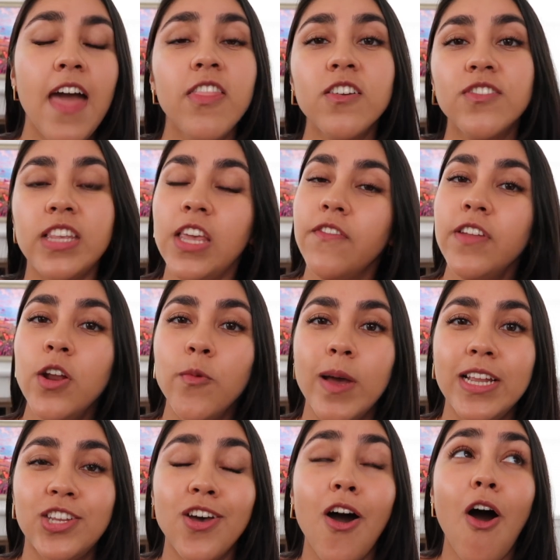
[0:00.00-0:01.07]
And there's even a
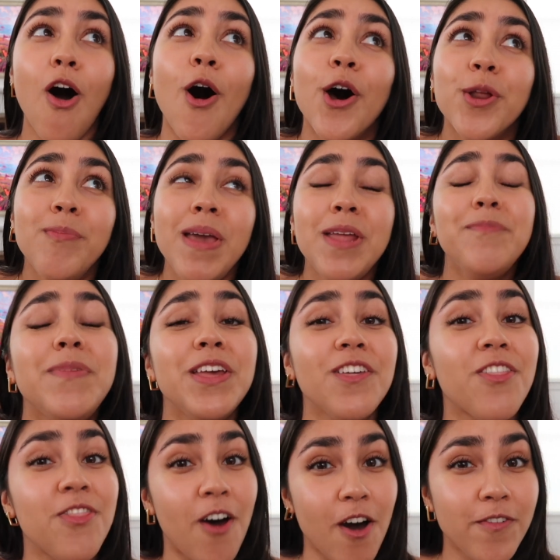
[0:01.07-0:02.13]
way to automate
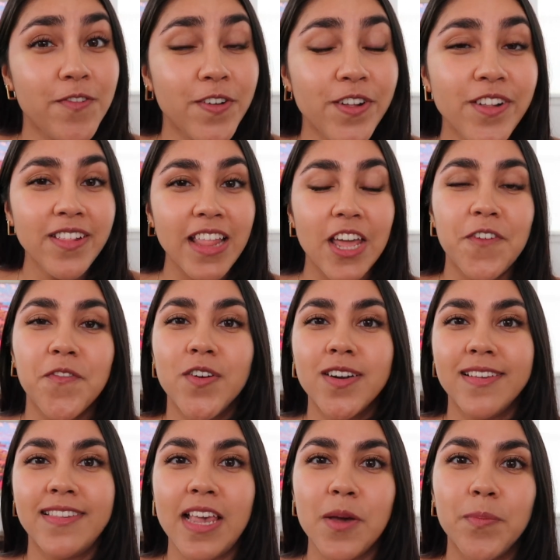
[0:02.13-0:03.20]
being thoughtful. Like for
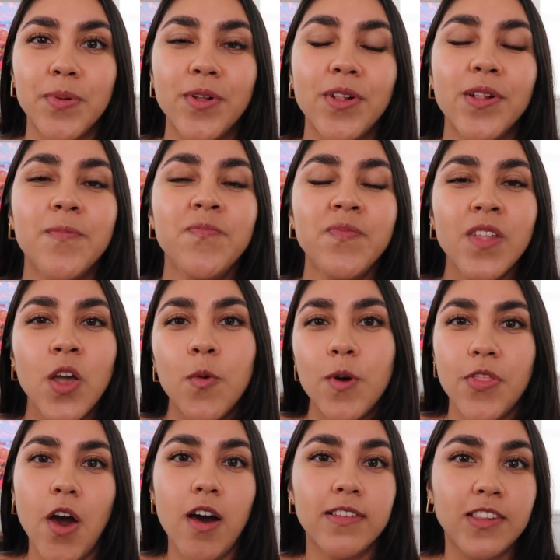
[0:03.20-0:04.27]
example,
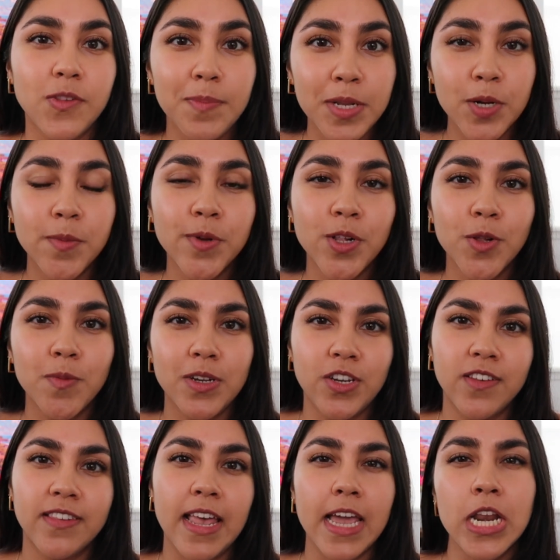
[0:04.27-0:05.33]
with Hospitable, which
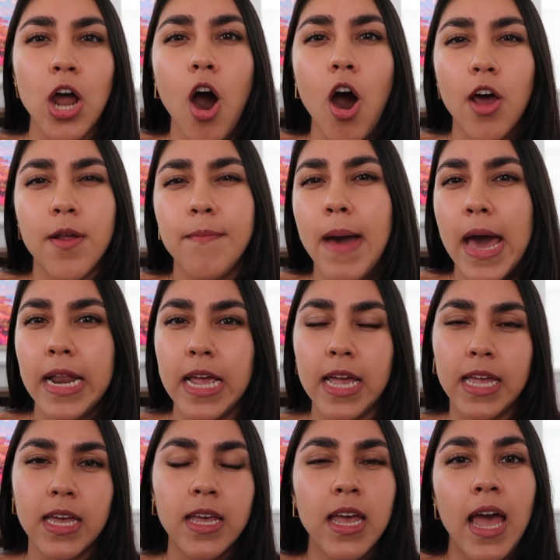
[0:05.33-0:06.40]
is like an
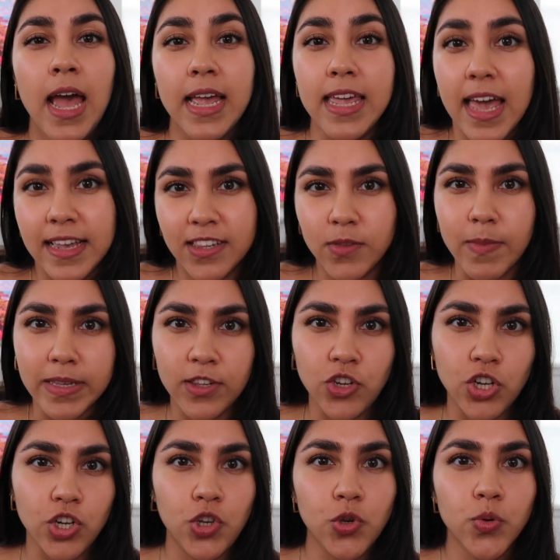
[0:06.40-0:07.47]
automatic guest
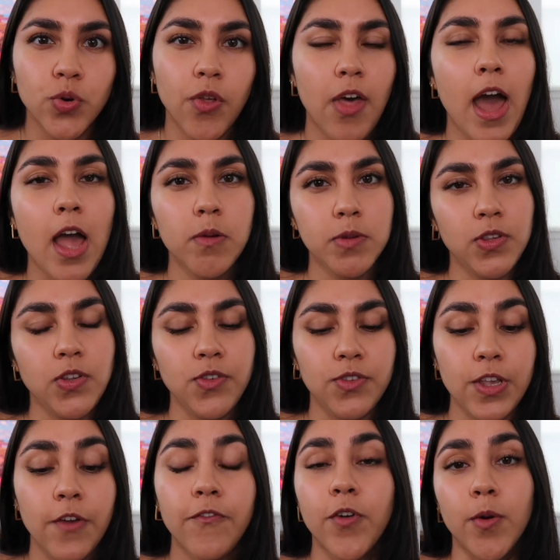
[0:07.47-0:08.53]
messaging tool that I was using
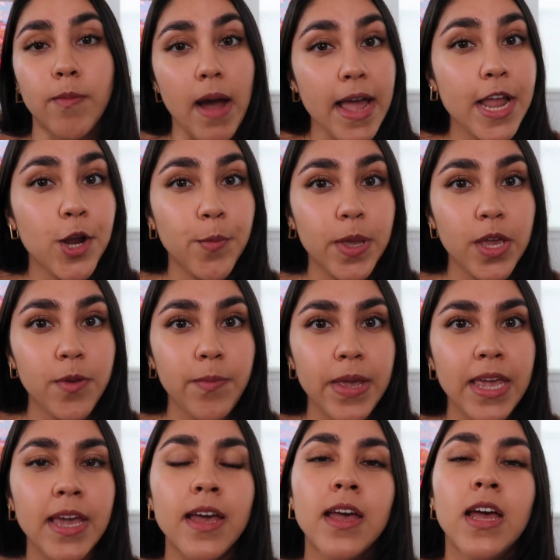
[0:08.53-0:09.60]
for my
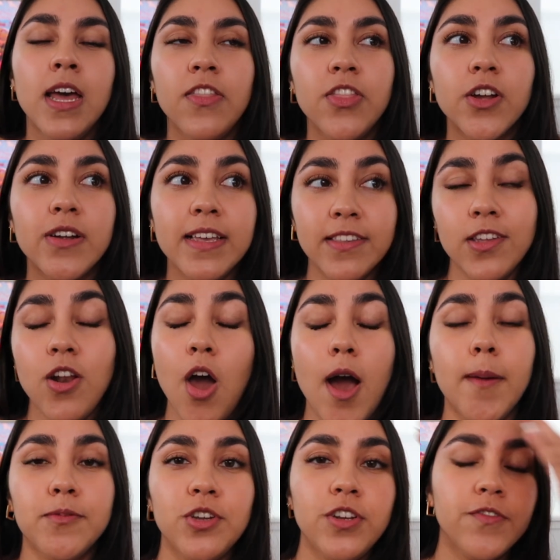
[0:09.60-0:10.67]
Airbnb, there is an
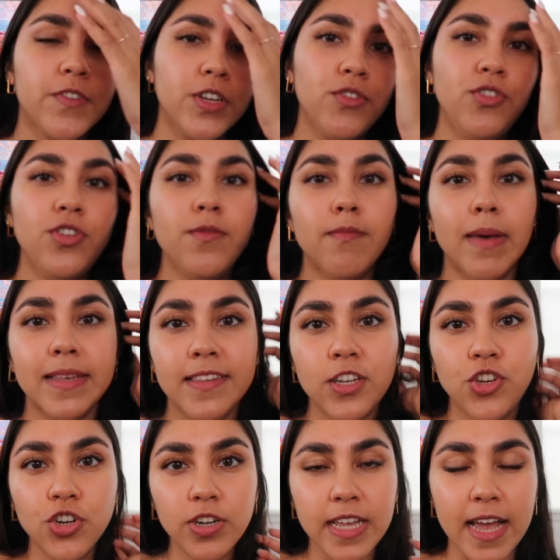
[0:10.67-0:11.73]
option for you to
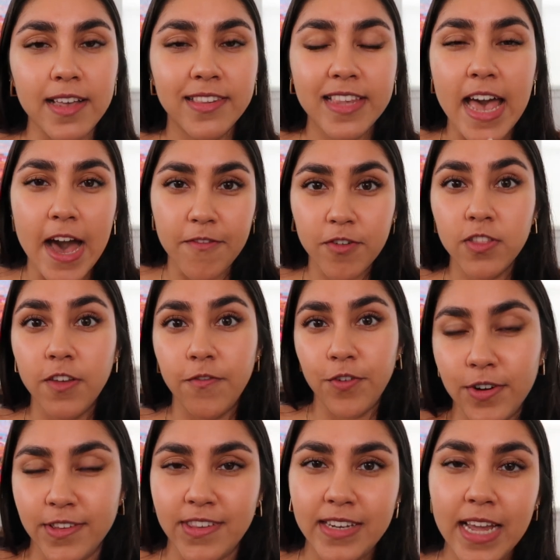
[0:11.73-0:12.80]
message your guests after the
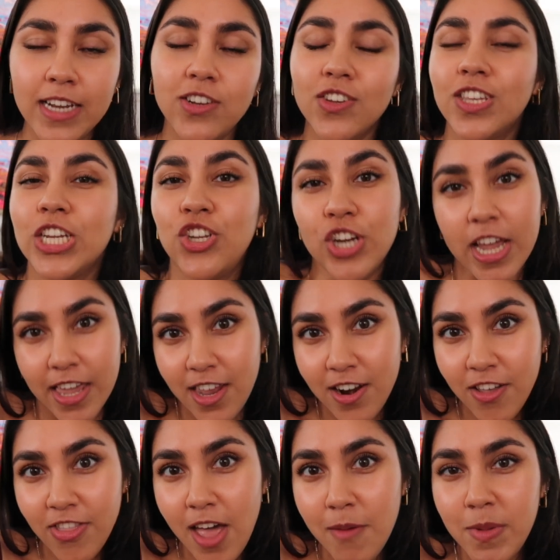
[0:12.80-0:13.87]
first night just to check in
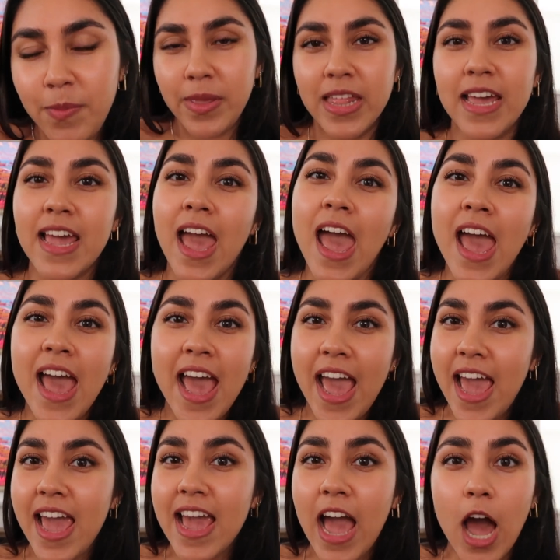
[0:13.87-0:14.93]
on them and be like,
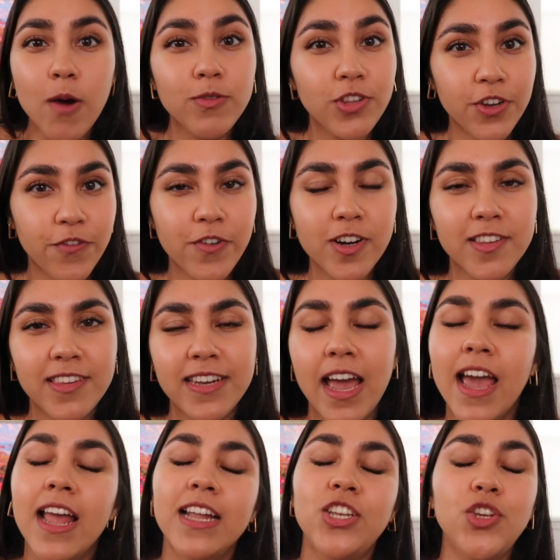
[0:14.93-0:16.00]
hey, how was your first
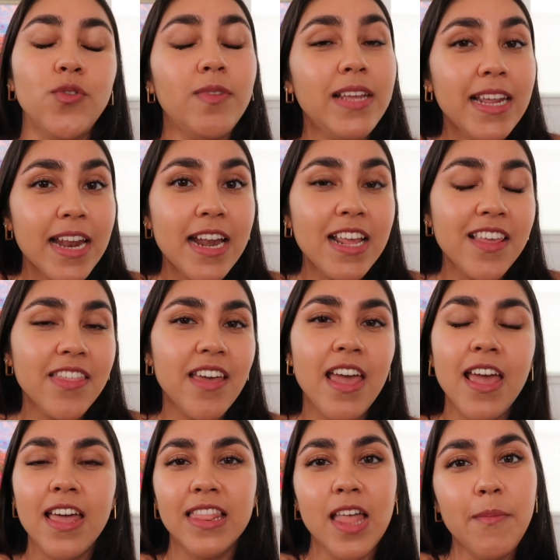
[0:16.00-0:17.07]
night? Do you need
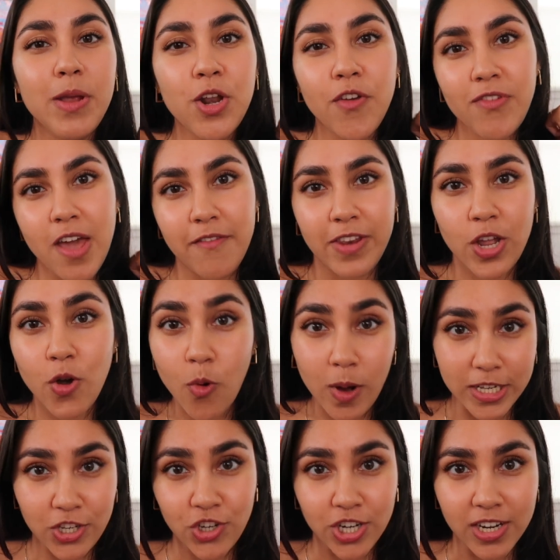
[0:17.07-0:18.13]
anything? Let me know if you have any
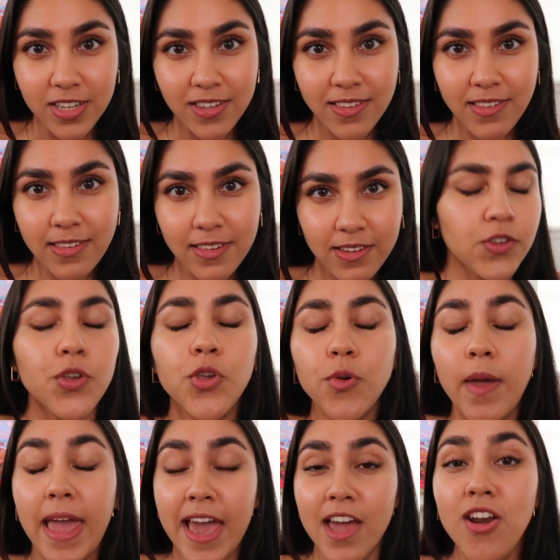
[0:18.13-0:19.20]
questions. So you
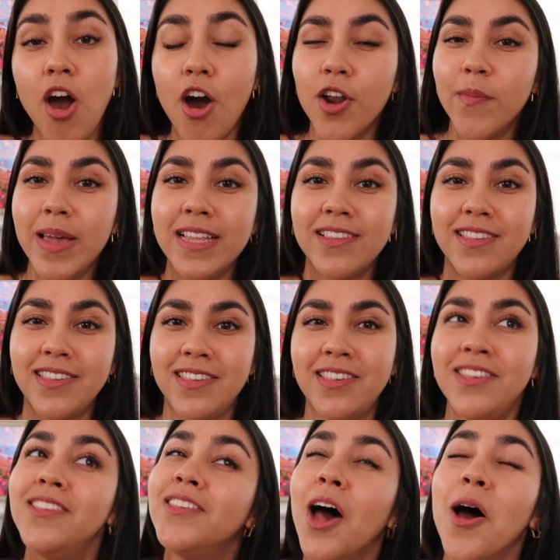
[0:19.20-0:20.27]
can automate
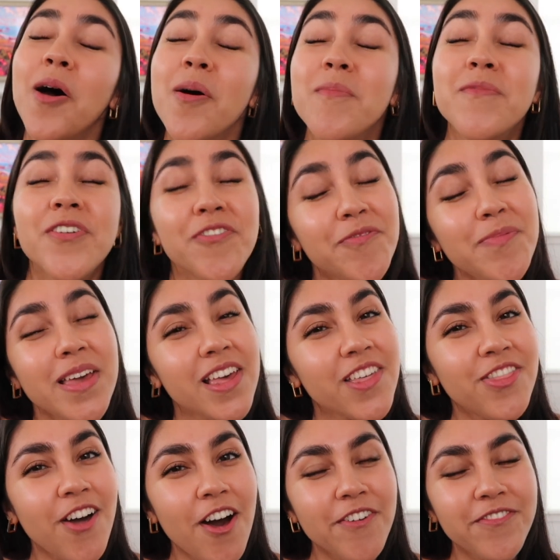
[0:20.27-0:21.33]
some of
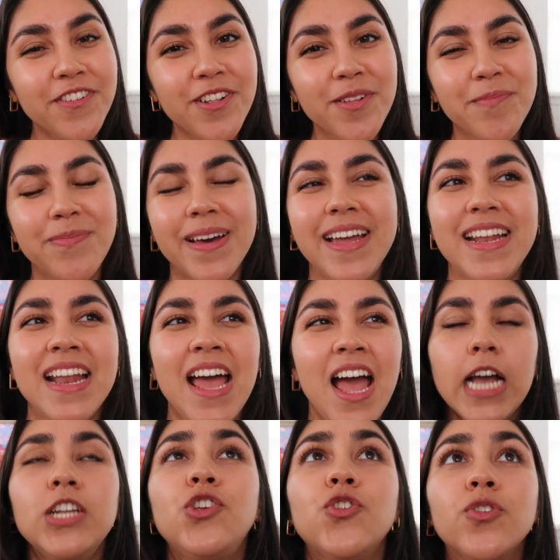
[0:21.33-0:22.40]
being thoughtful, but
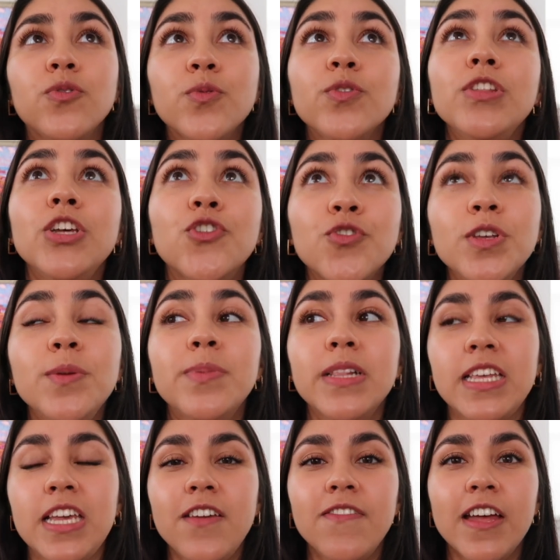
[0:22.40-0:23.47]
I truly, truly
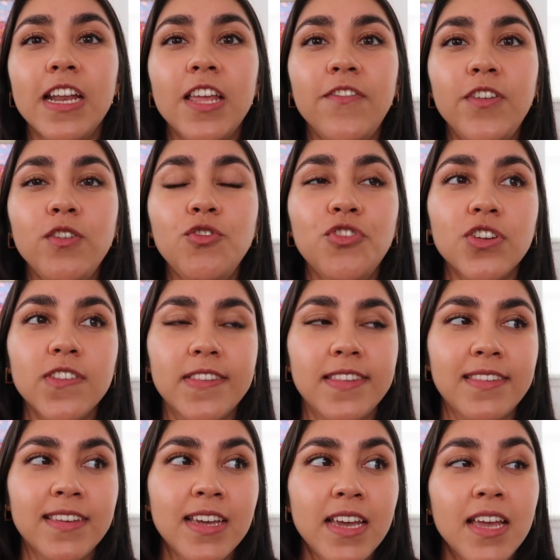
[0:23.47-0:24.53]
believe that if you
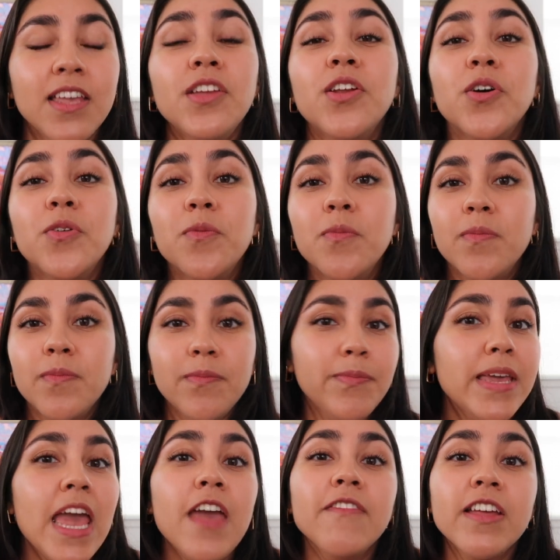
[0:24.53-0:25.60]
just
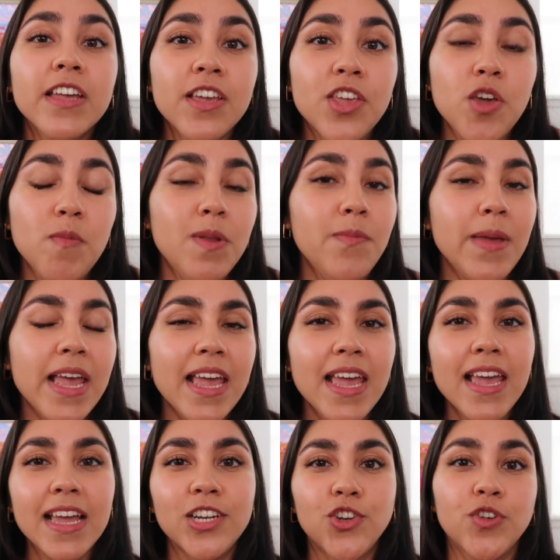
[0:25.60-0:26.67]
behave like a human
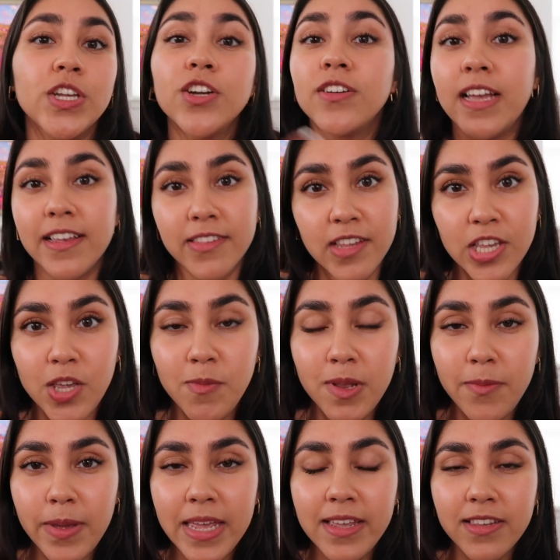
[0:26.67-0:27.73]
being and treat your guests like
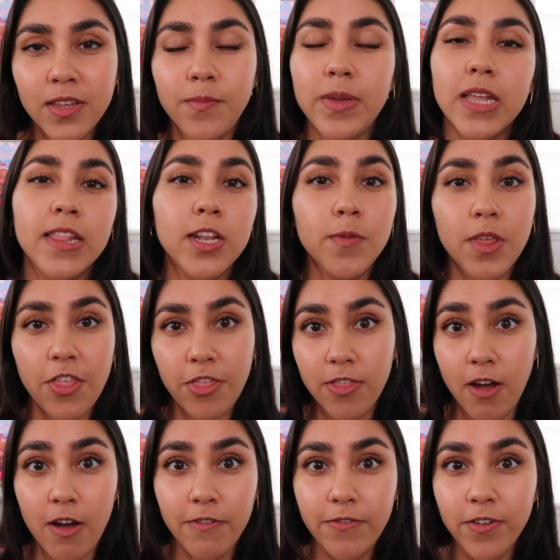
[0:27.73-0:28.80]
human beings and be a little bit
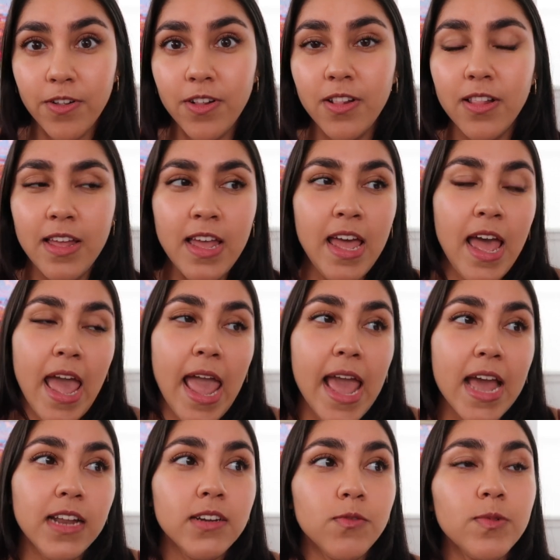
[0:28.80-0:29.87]
thoughtful
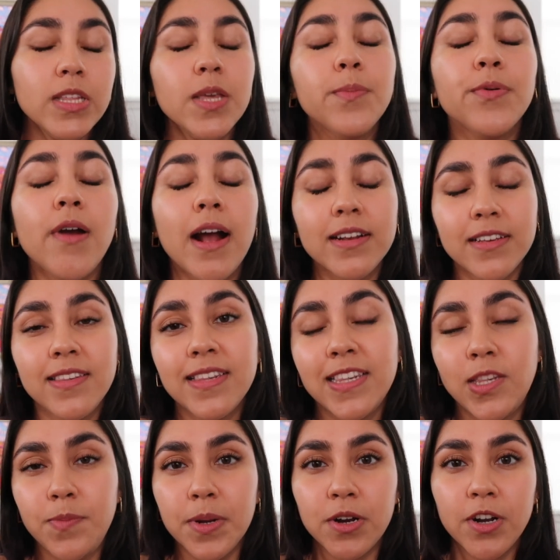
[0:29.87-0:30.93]
and really practice the
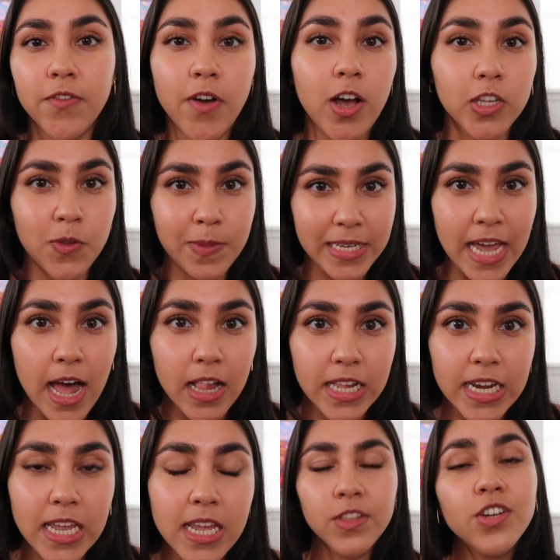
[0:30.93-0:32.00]
spirit of
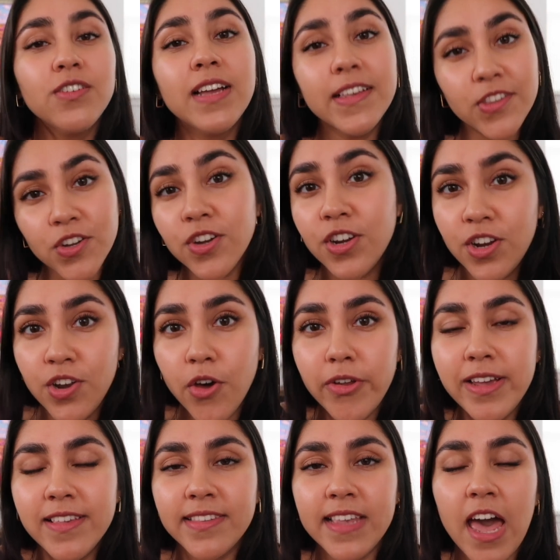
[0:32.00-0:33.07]
hospitality, your guests are gonna
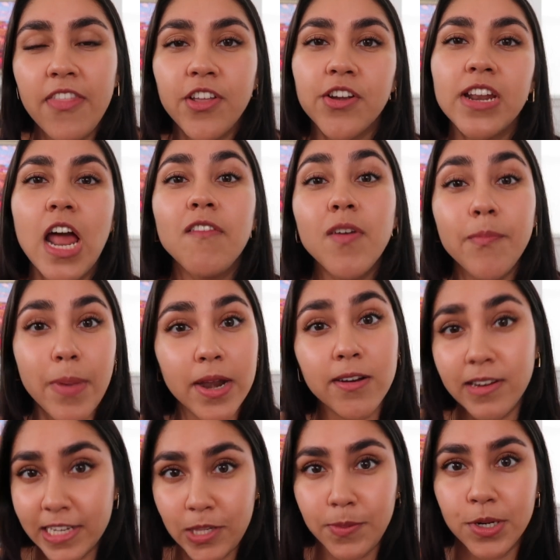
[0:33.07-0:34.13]
notice and they're gonna have a
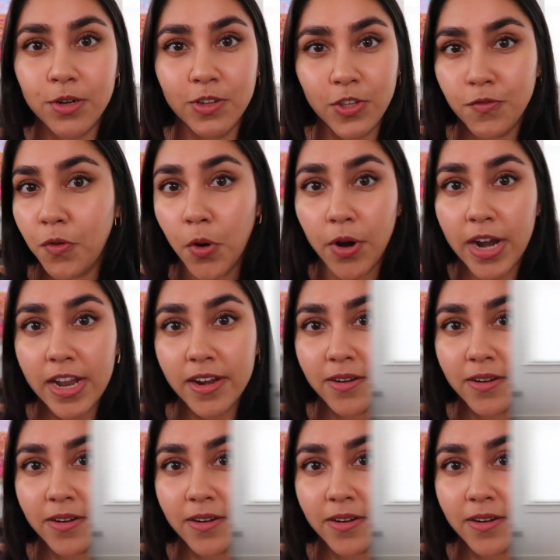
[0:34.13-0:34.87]
better experience for it.